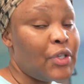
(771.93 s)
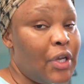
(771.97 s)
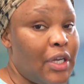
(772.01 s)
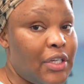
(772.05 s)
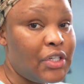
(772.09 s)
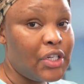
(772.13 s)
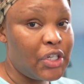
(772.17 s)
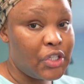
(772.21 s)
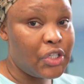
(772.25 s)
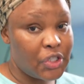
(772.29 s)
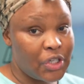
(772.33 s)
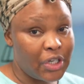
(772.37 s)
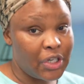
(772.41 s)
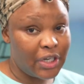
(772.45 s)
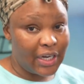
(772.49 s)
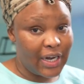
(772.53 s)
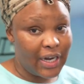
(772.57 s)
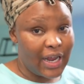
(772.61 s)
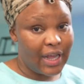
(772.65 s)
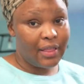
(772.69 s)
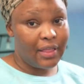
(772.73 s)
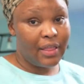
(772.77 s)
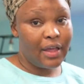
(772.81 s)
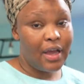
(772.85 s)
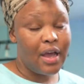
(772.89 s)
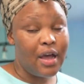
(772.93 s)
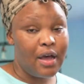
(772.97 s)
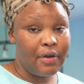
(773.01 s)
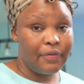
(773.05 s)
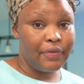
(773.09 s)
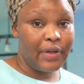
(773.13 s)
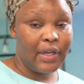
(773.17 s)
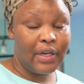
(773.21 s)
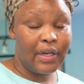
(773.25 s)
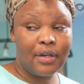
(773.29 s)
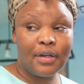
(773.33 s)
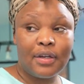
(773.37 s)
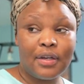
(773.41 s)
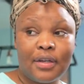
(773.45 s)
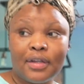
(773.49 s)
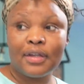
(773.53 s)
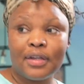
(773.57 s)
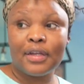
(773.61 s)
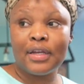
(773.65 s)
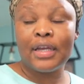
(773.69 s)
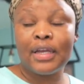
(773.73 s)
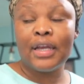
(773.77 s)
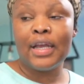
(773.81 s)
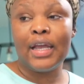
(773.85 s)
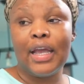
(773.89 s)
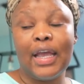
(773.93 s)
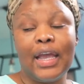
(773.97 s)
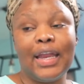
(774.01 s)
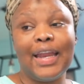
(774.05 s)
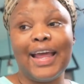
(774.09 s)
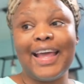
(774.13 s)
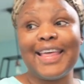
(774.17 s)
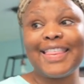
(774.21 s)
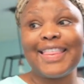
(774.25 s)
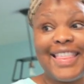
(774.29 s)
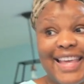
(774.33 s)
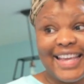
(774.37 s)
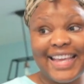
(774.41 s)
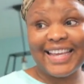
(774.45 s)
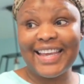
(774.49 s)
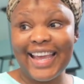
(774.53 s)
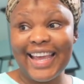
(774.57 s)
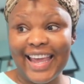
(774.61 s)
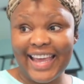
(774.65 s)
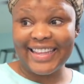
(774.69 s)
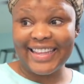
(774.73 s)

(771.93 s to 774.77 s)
So I just took it out of the oven. And I think